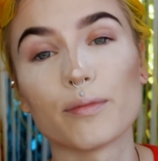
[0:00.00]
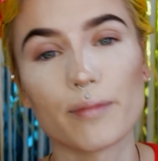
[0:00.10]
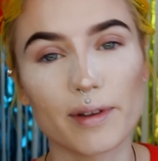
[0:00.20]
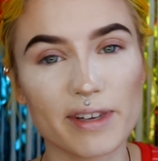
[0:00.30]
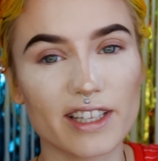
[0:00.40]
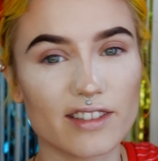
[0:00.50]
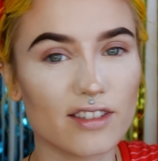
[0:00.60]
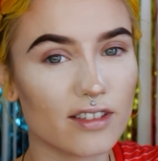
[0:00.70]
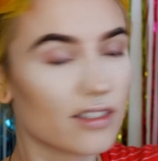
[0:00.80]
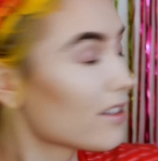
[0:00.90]
maybe
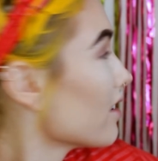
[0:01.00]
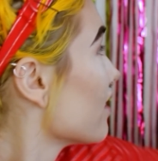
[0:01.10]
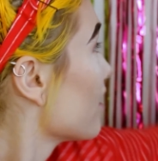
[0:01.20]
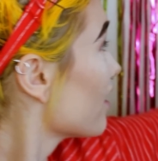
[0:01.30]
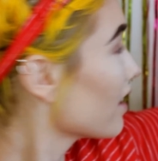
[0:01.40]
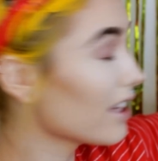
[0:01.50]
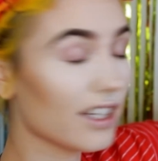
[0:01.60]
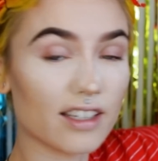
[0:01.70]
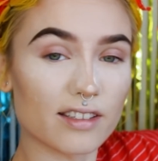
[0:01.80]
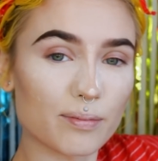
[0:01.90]
it's
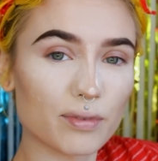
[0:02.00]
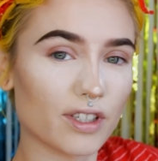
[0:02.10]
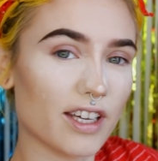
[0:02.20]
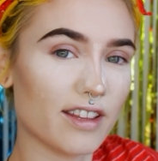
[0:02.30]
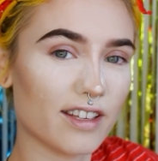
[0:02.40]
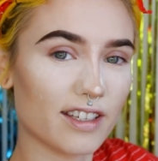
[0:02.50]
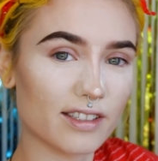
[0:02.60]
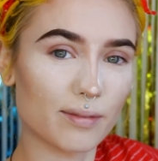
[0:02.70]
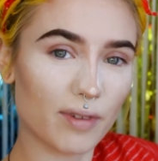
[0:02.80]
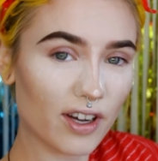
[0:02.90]
these pretty
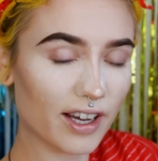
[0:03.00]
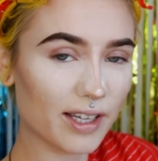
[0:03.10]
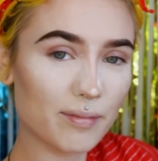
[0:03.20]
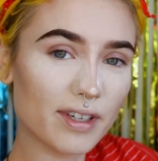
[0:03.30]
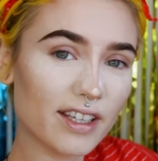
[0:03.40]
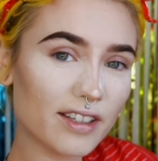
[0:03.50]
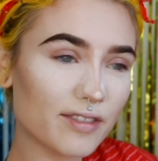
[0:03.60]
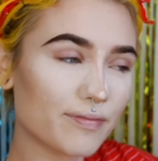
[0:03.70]
things behind me.